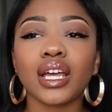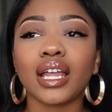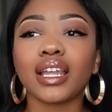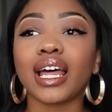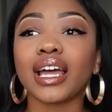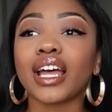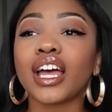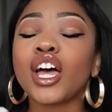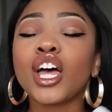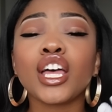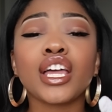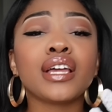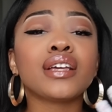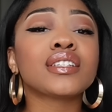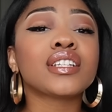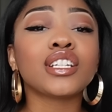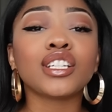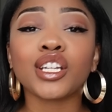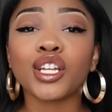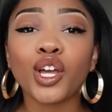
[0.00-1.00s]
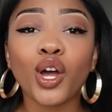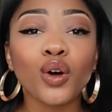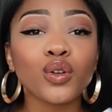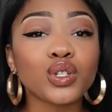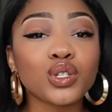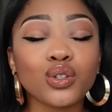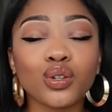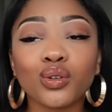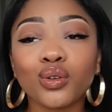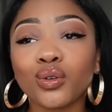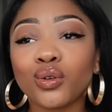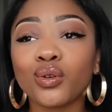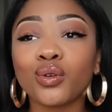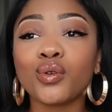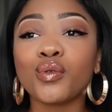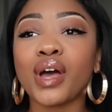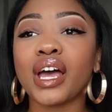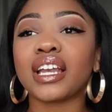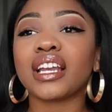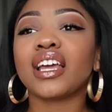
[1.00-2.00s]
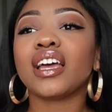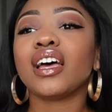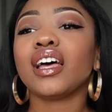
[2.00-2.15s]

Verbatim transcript: and like, he's a Leo too, and